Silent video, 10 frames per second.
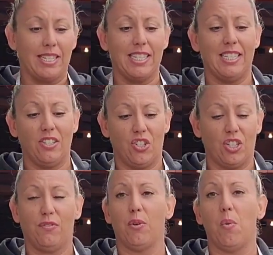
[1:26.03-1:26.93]
This is
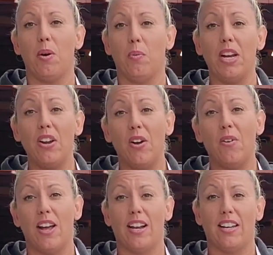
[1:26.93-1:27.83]
just for one window,
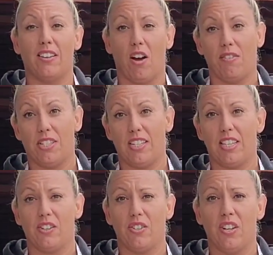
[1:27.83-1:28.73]
and obviously
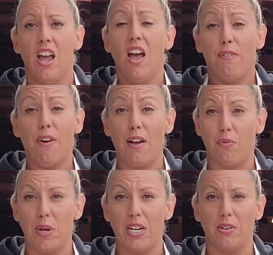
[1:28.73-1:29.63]
there's 5
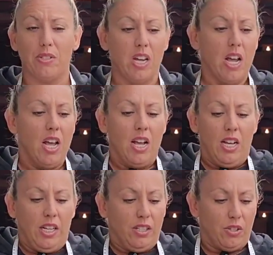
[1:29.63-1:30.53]
windows,
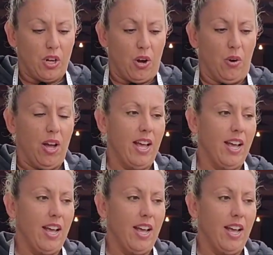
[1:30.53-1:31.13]
so